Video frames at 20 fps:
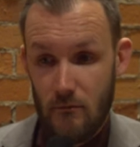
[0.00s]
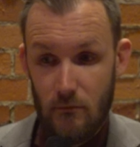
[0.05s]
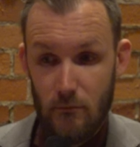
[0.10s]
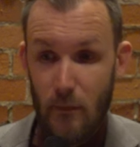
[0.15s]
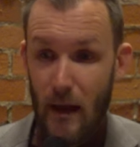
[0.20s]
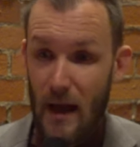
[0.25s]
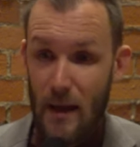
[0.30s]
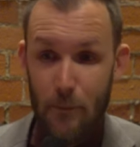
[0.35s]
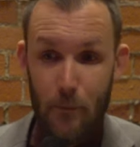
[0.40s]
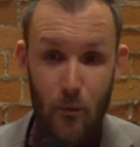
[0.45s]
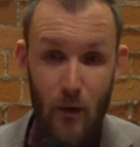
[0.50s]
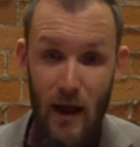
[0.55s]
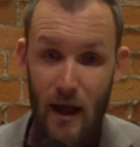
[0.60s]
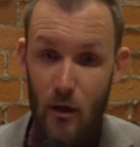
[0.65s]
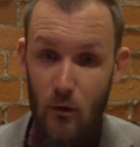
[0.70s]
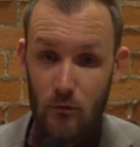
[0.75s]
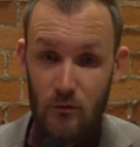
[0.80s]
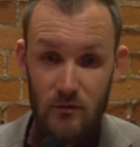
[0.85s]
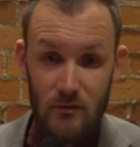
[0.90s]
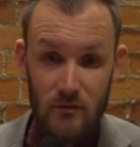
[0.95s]
Mike
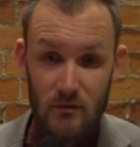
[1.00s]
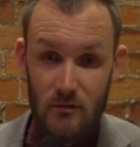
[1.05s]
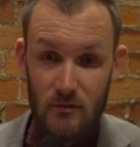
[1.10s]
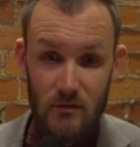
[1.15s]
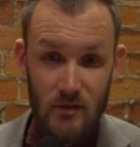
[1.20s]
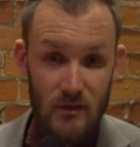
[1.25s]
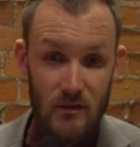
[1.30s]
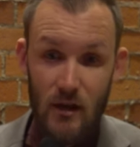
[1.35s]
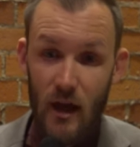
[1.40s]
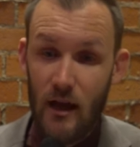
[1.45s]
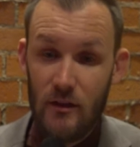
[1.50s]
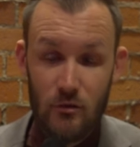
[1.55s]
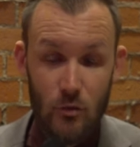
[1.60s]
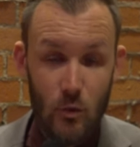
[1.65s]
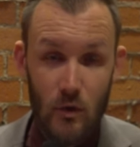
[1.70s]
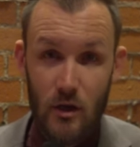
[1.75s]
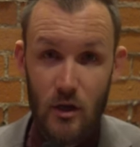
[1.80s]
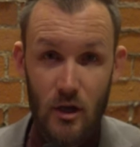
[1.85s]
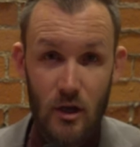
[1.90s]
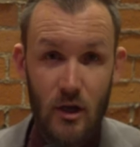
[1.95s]
Brown did not
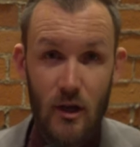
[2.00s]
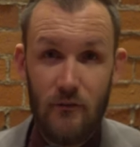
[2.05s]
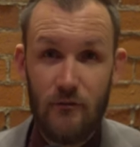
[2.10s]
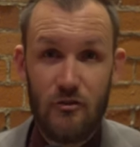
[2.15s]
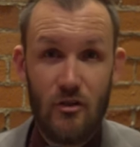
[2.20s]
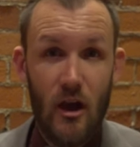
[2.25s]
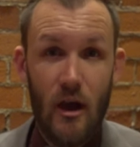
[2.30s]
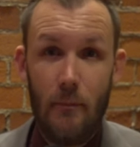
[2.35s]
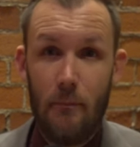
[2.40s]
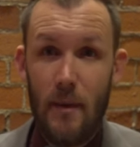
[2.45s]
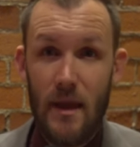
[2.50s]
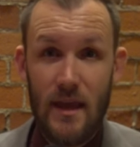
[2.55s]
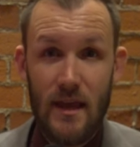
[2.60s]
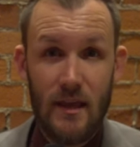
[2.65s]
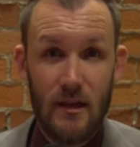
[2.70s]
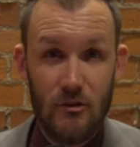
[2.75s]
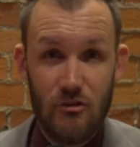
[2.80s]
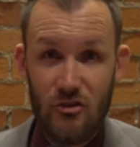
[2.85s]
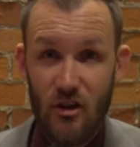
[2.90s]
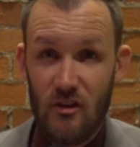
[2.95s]
do a good enough job
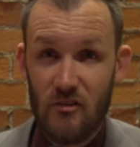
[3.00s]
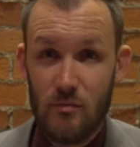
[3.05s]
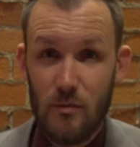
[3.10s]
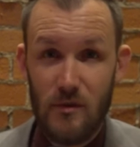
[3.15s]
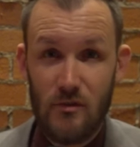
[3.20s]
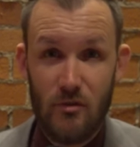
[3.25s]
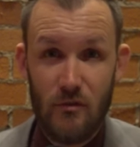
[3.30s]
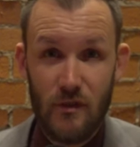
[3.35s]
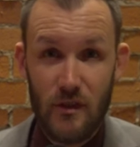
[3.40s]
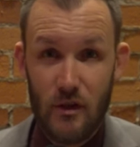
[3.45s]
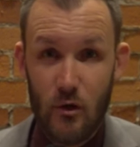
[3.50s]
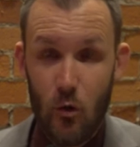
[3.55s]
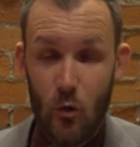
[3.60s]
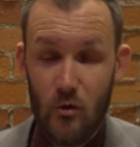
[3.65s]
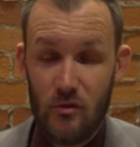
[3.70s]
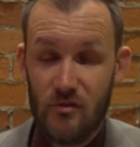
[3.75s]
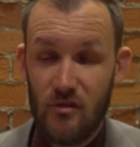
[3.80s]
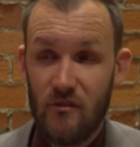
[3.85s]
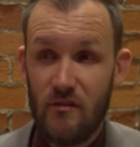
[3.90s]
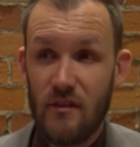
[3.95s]
making adjustments over the
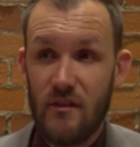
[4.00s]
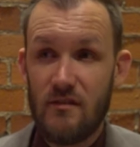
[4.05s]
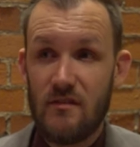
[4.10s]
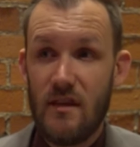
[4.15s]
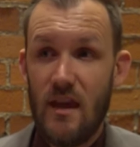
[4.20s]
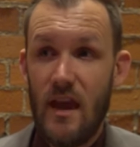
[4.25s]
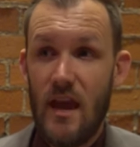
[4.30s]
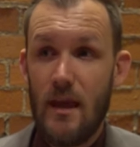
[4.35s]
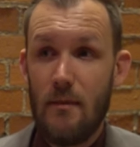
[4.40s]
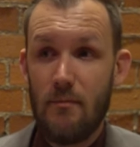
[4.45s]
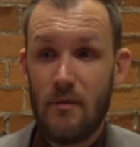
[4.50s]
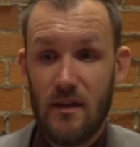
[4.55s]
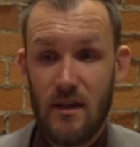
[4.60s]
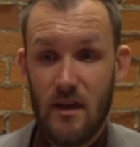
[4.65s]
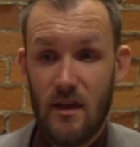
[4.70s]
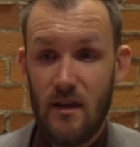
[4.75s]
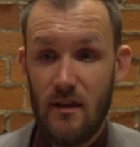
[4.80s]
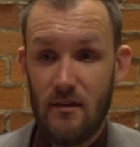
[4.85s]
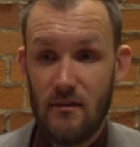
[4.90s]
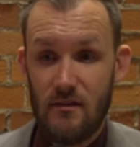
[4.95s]
course of this game. The
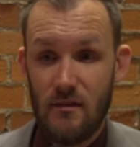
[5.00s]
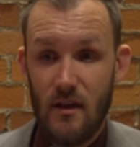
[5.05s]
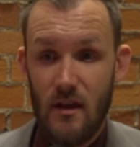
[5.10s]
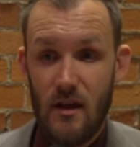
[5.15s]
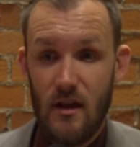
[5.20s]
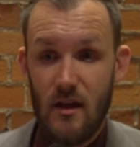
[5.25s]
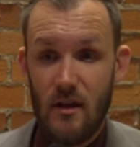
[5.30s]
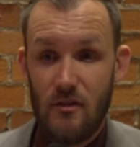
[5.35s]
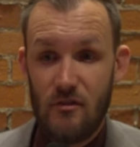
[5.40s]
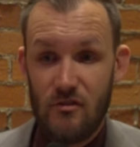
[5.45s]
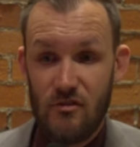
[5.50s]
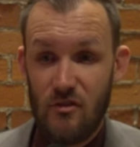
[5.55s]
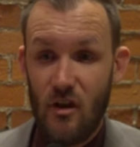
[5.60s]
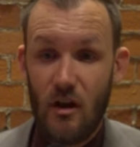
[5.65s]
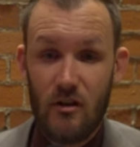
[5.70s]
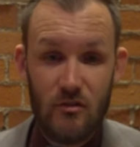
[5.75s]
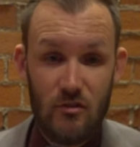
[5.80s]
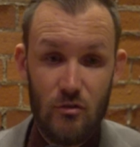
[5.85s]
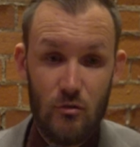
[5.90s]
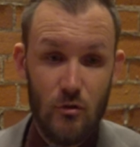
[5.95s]
Kings
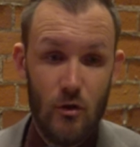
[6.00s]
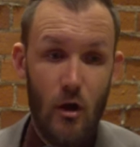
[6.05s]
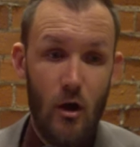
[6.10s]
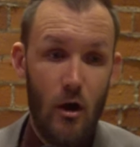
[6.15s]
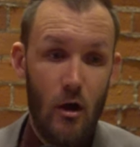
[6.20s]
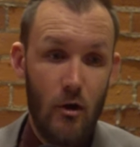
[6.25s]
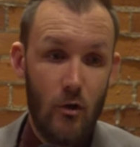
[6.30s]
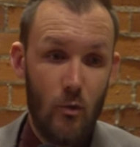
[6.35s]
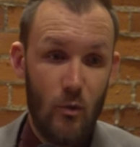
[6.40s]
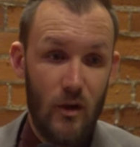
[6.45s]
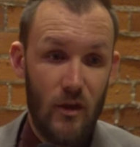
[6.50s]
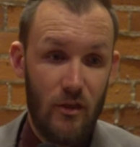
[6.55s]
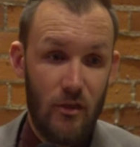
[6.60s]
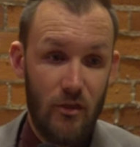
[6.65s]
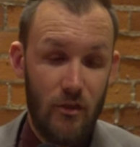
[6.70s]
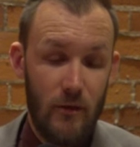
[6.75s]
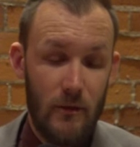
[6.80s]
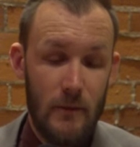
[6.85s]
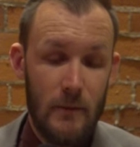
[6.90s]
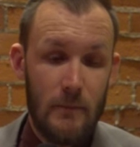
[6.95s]
stuck too long
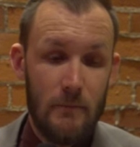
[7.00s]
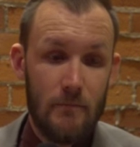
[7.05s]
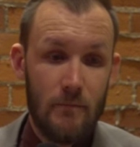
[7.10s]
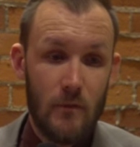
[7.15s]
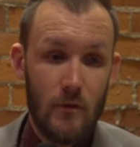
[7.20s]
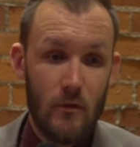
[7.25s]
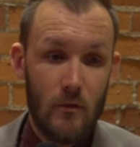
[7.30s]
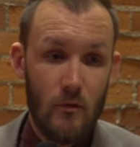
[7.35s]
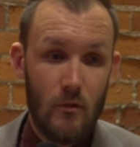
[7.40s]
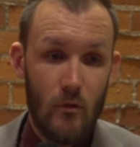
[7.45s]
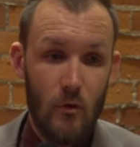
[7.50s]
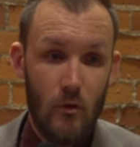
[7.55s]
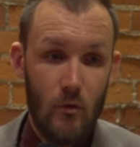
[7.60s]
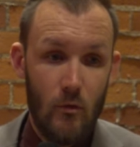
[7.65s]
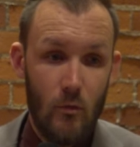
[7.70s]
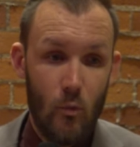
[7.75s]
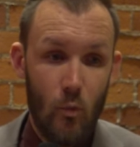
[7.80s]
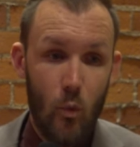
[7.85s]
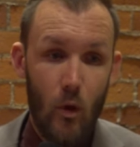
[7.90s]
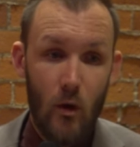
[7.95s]
with
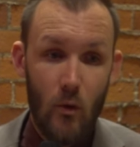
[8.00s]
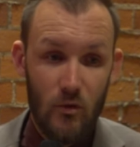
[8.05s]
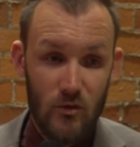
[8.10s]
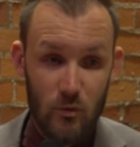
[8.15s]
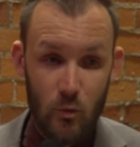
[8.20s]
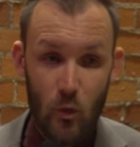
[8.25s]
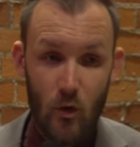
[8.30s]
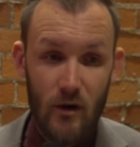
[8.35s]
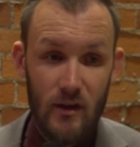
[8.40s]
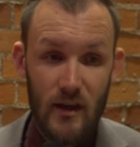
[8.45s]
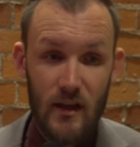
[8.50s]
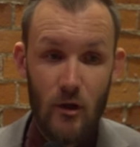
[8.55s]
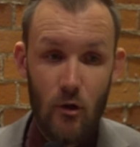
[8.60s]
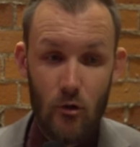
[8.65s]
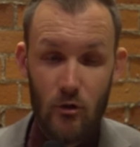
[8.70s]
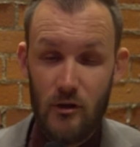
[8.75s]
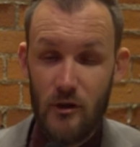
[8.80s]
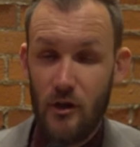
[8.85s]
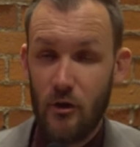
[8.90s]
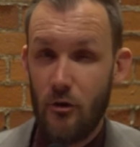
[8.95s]
what was working
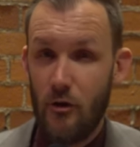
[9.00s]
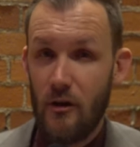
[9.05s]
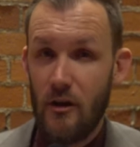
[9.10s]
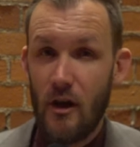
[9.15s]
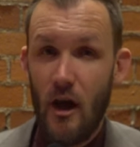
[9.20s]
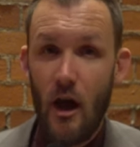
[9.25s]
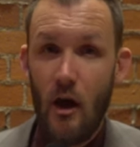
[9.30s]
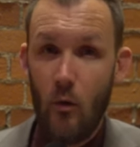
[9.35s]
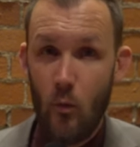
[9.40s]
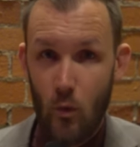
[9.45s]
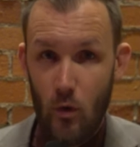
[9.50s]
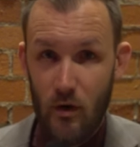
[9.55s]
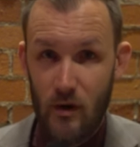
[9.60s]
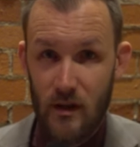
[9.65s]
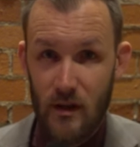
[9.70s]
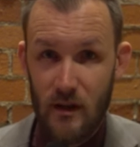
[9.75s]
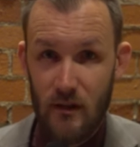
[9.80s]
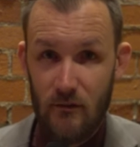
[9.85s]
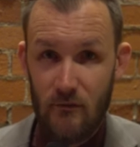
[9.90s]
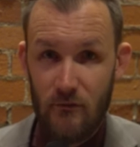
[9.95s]
earlier and not
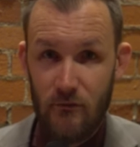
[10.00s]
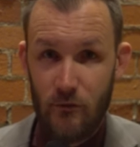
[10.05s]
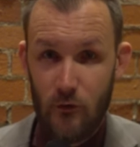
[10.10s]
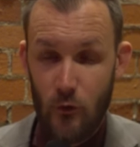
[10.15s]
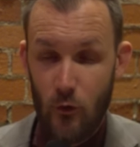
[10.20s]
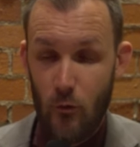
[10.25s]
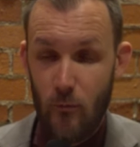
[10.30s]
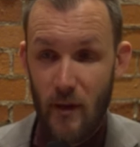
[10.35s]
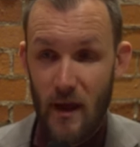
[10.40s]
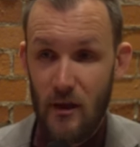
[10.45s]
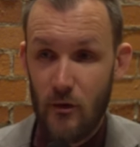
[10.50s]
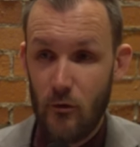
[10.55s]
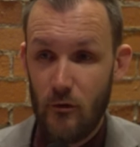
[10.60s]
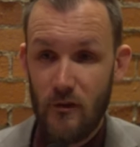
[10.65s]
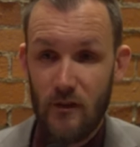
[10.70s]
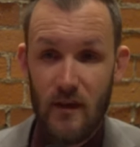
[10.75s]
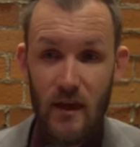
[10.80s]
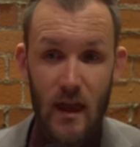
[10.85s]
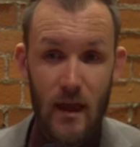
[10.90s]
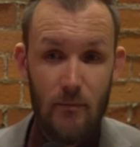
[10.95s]
working for the remainder
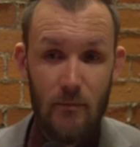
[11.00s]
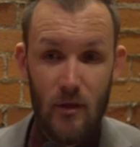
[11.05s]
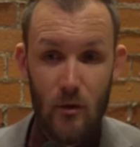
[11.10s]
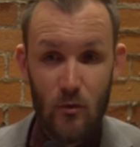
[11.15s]
of the game.